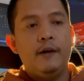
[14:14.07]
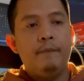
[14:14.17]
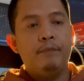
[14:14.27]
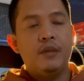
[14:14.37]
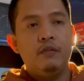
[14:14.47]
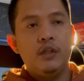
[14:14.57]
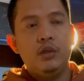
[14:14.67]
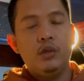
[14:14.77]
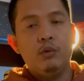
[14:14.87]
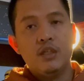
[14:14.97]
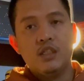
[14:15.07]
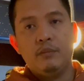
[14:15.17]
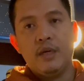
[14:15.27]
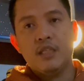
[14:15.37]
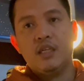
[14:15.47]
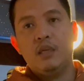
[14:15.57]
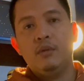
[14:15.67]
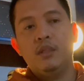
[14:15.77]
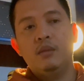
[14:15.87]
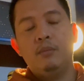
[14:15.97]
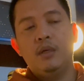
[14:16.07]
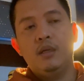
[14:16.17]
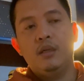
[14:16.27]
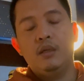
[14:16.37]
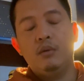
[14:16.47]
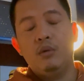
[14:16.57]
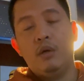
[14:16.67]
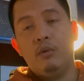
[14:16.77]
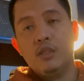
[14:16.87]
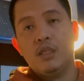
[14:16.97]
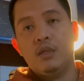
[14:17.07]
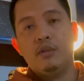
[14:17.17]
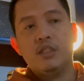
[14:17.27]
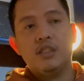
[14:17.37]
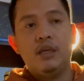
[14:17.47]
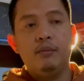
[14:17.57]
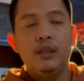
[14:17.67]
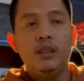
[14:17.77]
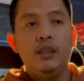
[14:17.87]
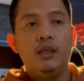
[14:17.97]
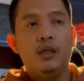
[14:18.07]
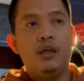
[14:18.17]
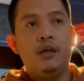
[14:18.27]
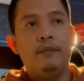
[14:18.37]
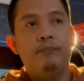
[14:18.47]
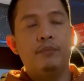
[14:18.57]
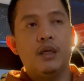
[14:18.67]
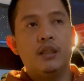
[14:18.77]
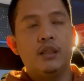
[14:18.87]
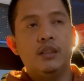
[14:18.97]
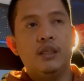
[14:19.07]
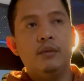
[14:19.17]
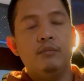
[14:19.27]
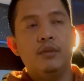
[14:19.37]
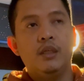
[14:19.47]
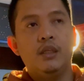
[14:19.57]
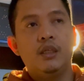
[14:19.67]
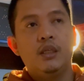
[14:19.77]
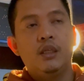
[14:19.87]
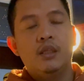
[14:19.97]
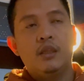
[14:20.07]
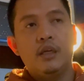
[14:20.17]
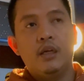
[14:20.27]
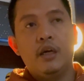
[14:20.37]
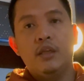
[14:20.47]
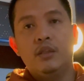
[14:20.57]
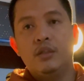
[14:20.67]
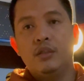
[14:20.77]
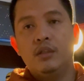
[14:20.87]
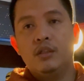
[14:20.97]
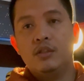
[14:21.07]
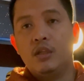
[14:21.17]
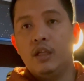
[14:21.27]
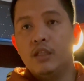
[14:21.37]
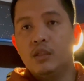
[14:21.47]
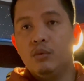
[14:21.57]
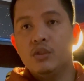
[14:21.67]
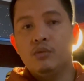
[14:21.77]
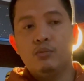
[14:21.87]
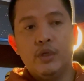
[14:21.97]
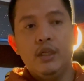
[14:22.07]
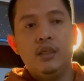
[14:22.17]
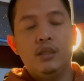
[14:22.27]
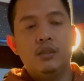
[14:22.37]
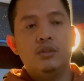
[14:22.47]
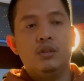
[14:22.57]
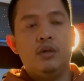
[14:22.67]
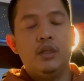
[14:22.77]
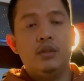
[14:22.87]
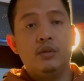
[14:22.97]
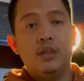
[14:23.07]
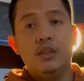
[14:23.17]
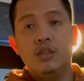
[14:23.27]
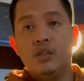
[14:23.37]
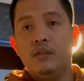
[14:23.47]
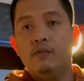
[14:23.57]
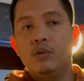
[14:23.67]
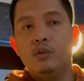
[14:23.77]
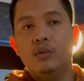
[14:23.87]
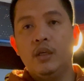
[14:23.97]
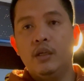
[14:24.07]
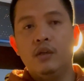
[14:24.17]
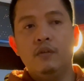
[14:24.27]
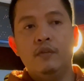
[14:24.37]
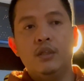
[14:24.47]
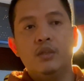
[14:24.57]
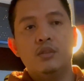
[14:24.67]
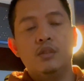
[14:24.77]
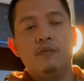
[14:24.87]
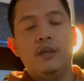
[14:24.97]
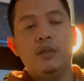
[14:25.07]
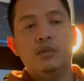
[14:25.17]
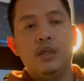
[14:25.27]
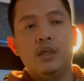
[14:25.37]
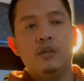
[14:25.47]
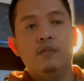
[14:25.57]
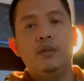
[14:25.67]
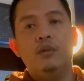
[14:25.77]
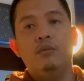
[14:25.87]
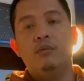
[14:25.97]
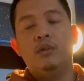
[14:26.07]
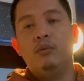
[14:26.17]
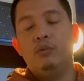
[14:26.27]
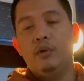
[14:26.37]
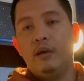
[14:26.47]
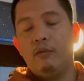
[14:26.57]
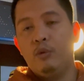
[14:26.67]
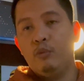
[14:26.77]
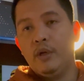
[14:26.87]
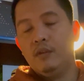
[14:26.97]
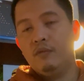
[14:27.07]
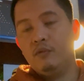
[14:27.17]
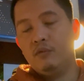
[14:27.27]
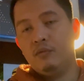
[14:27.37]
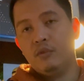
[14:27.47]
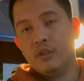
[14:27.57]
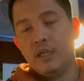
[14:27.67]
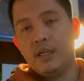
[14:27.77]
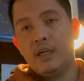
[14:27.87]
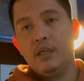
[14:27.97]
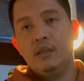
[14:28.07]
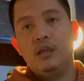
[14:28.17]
Even though it wasn't my assignment, but I was assembly. At that time, the guy in the sterilizer was on break, so I took the initiative to take care of it, because if I don't take care of it and we wait for that guy,